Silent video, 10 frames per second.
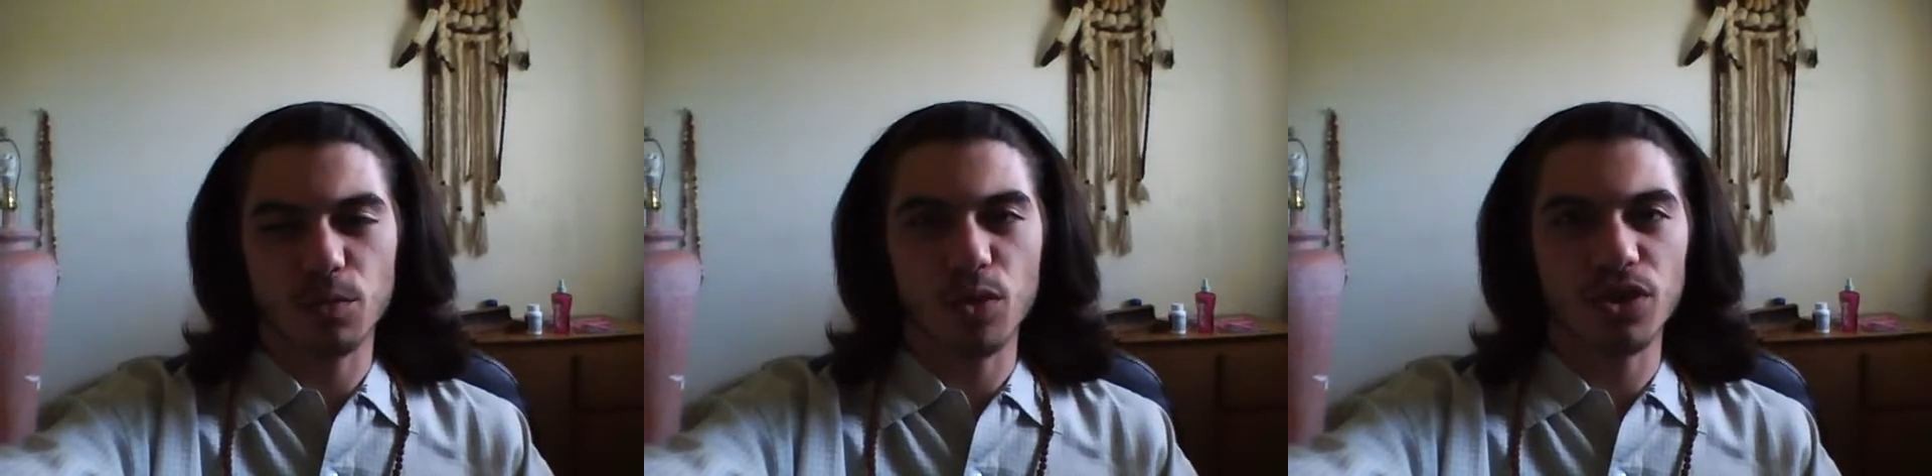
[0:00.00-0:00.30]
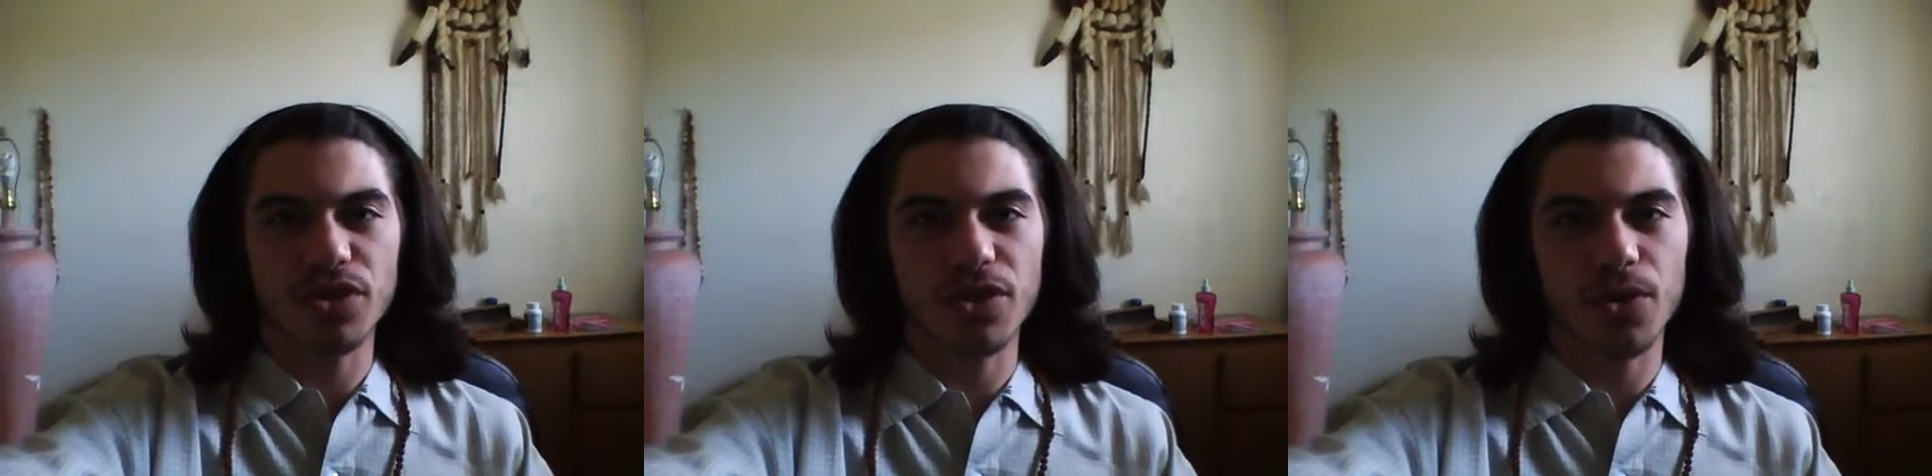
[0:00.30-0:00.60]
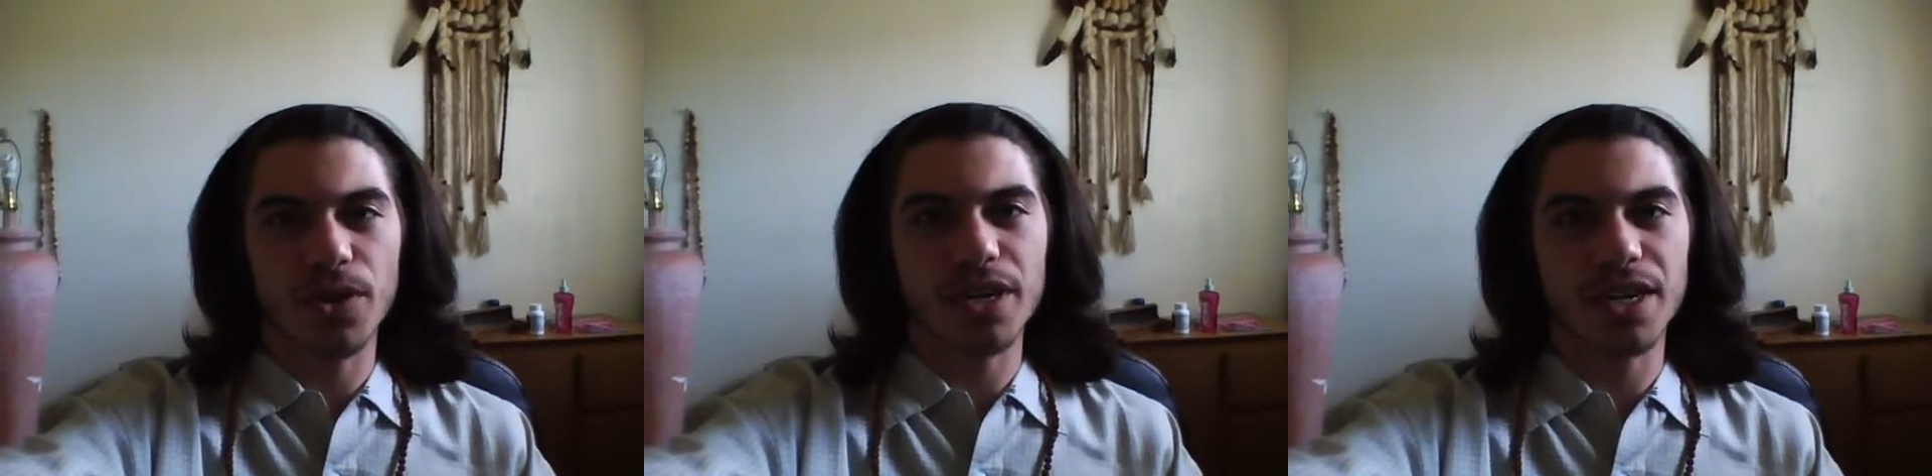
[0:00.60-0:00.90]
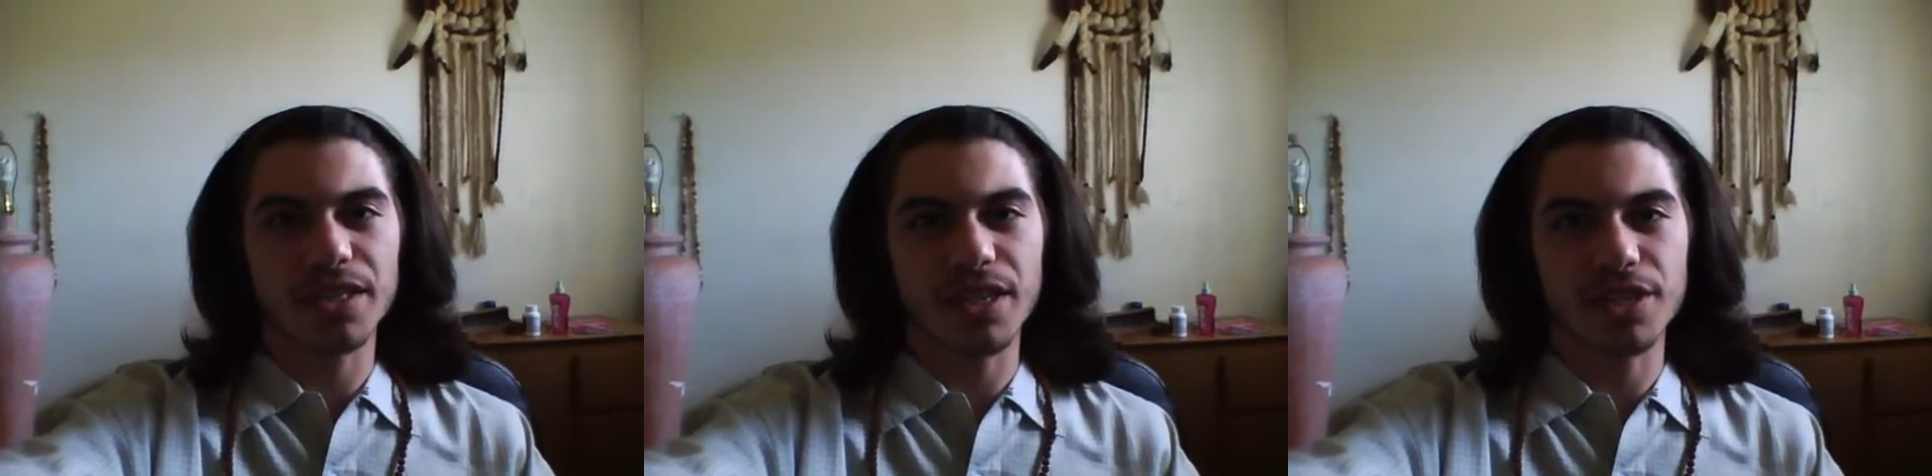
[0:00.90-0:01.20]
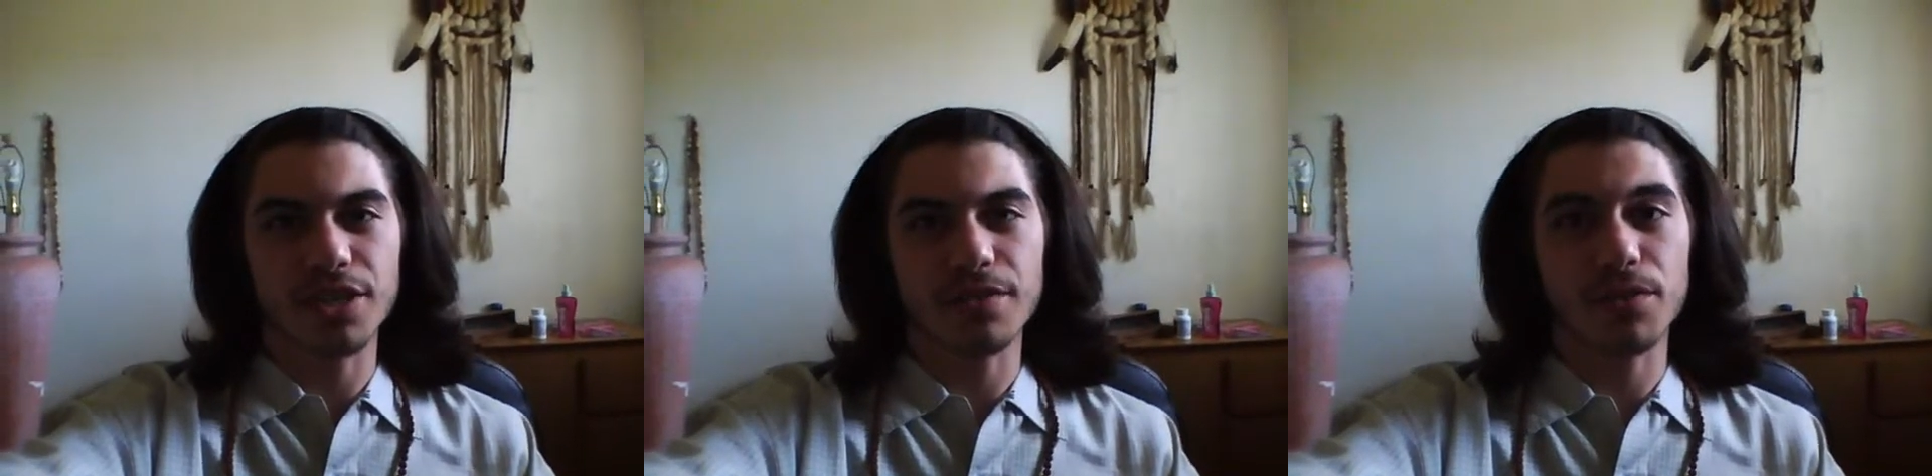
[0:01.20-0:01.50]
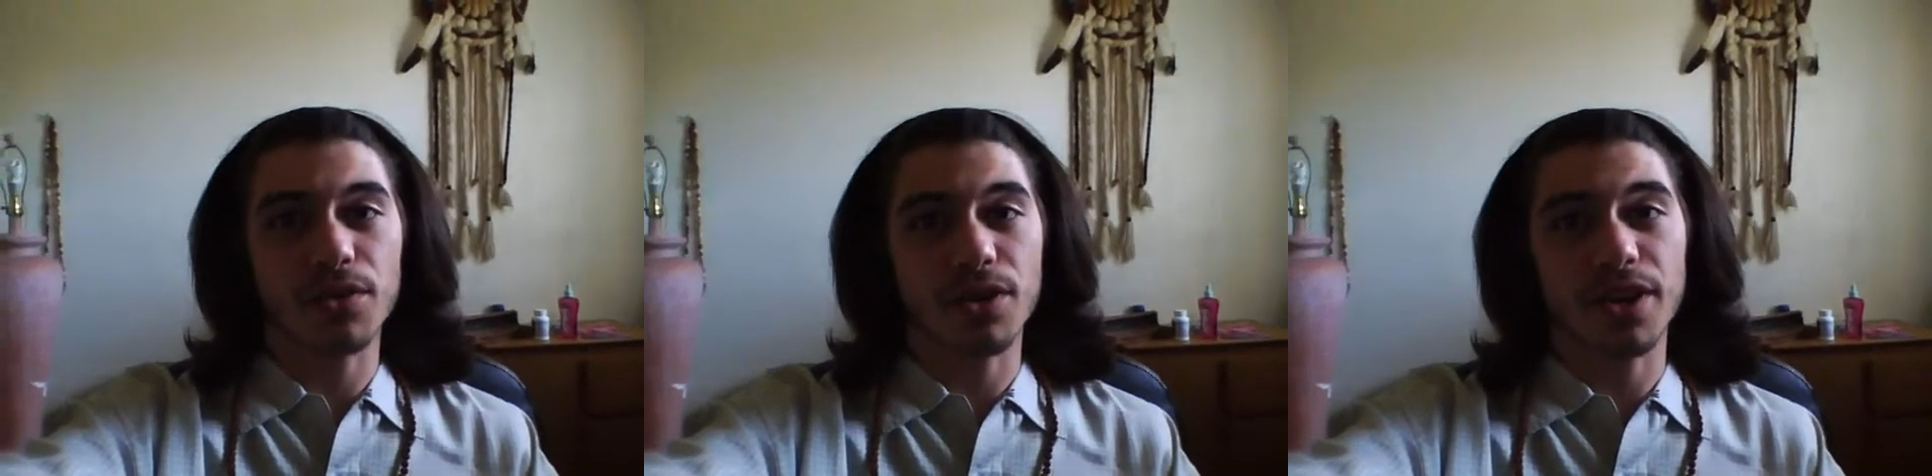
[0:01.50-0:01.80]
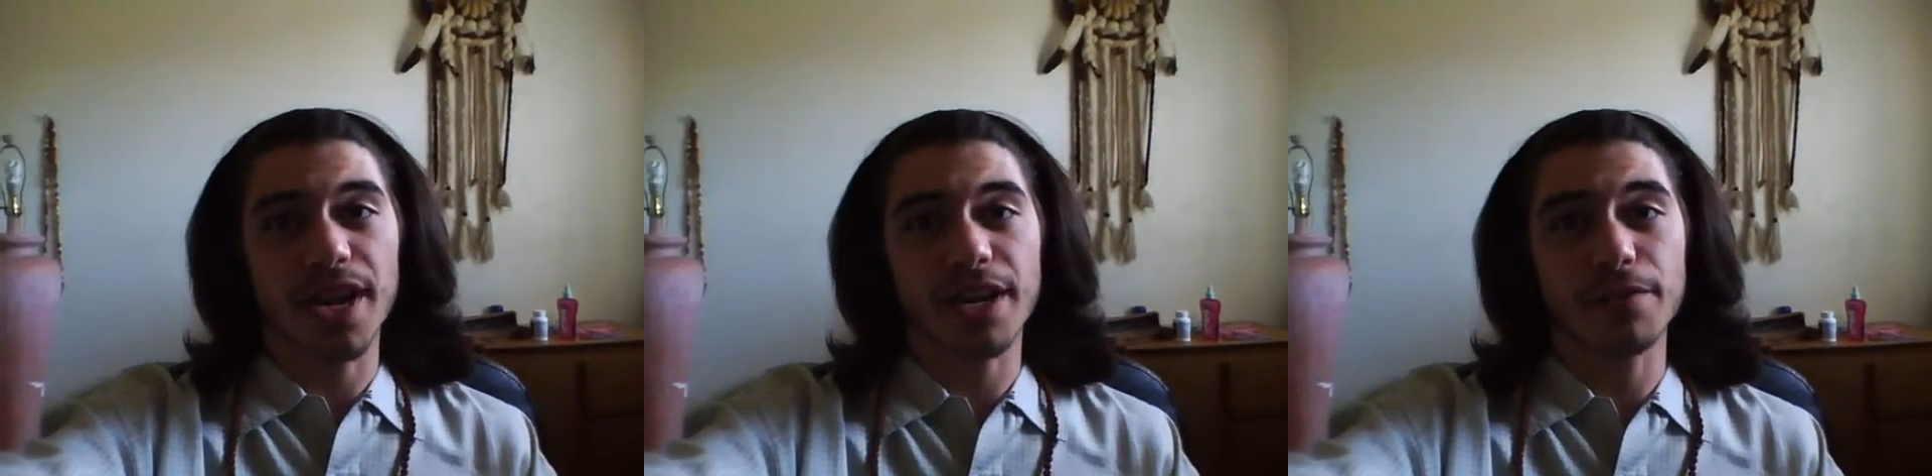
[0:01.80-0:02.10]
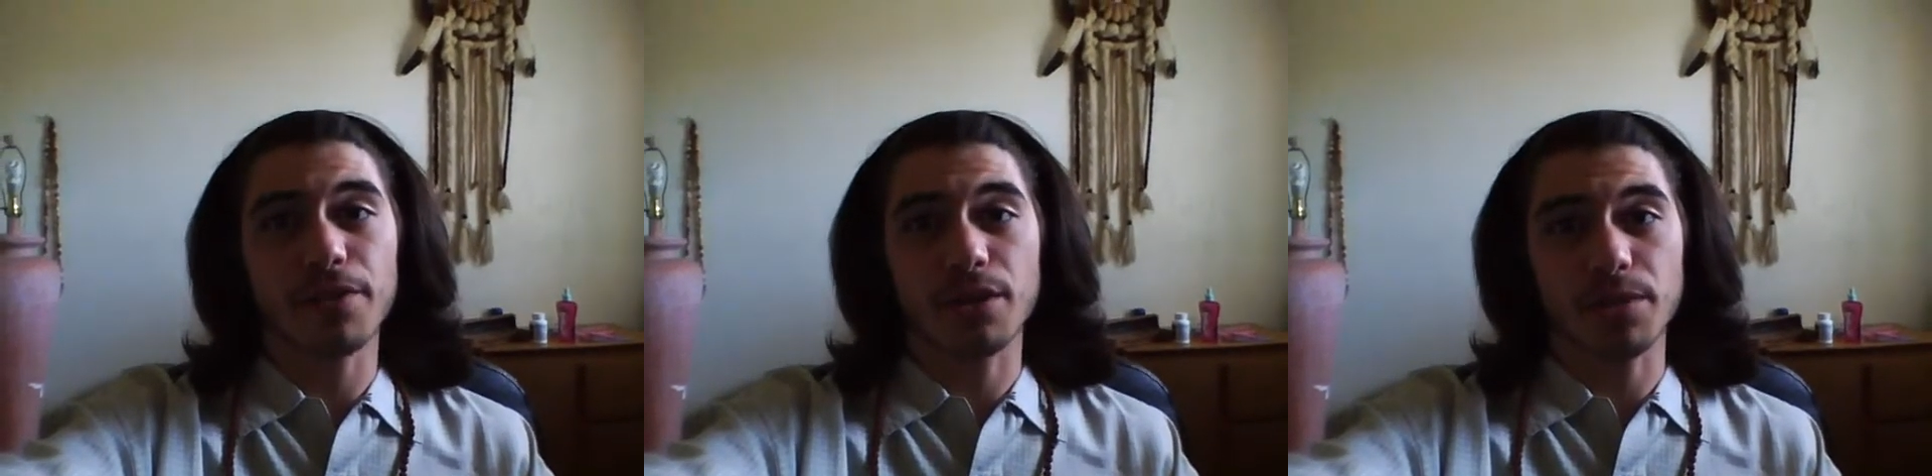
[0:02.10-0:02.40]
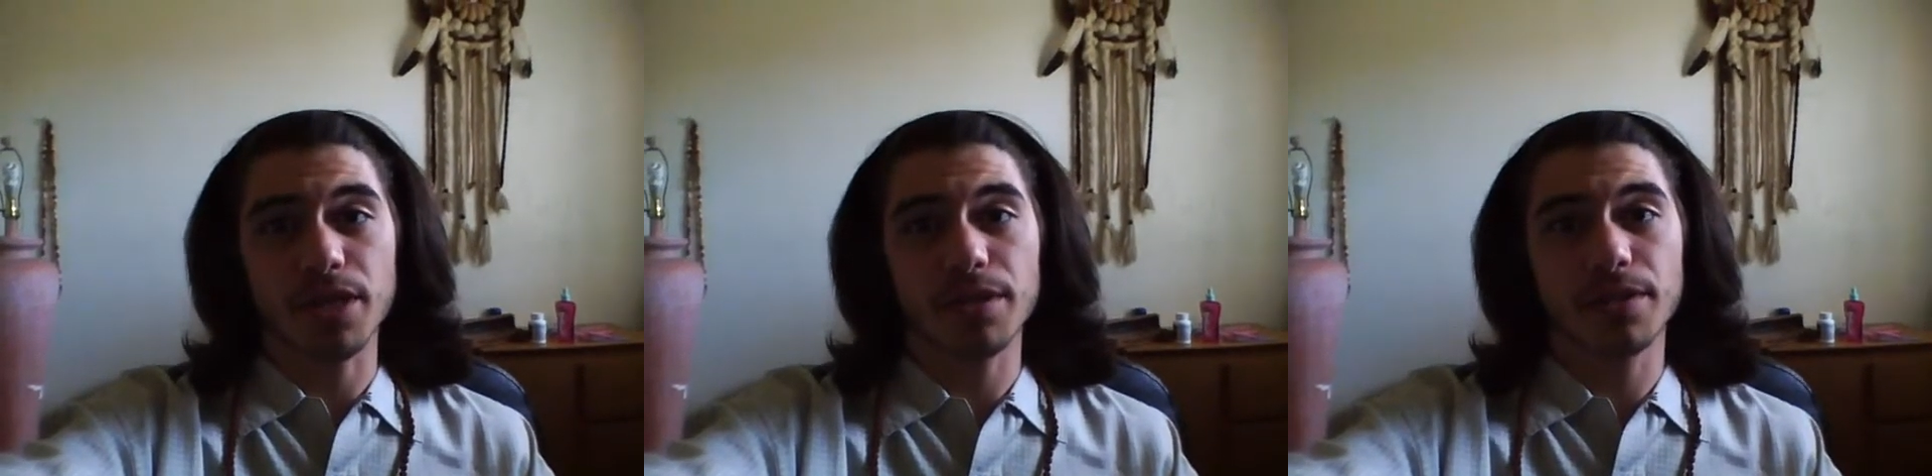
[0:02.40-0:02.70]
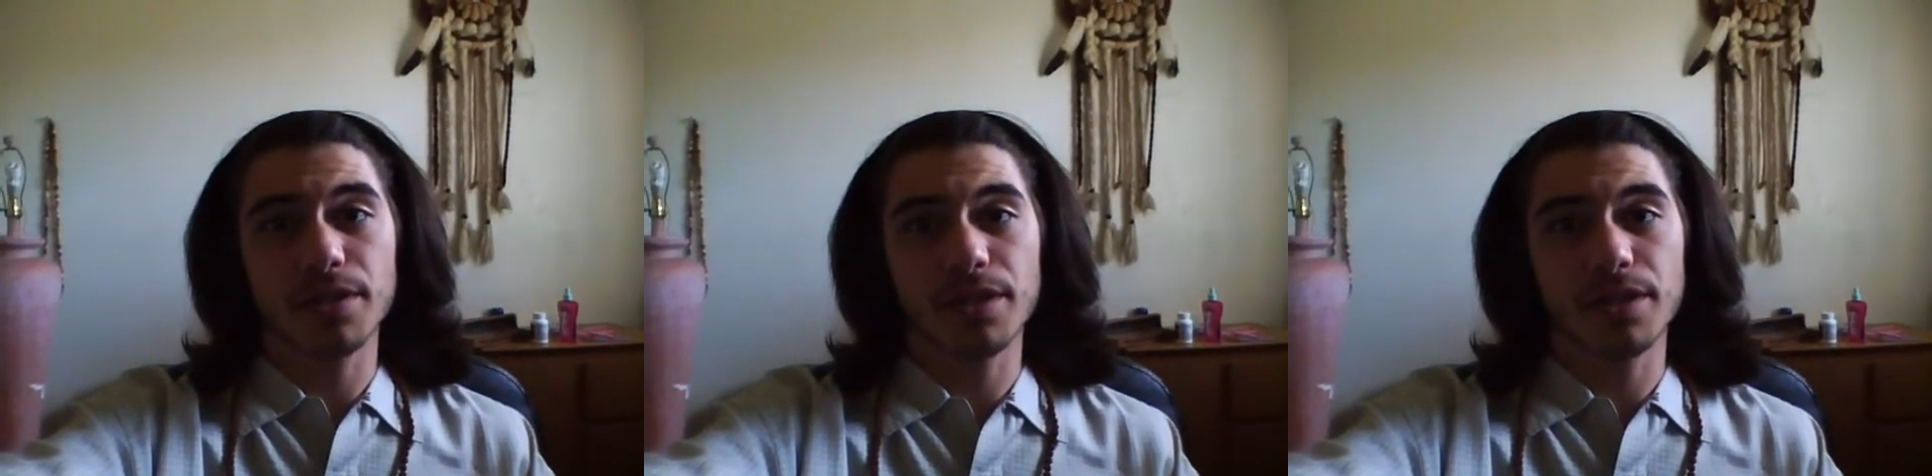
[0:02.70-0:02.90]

World Organization for Organic Farming,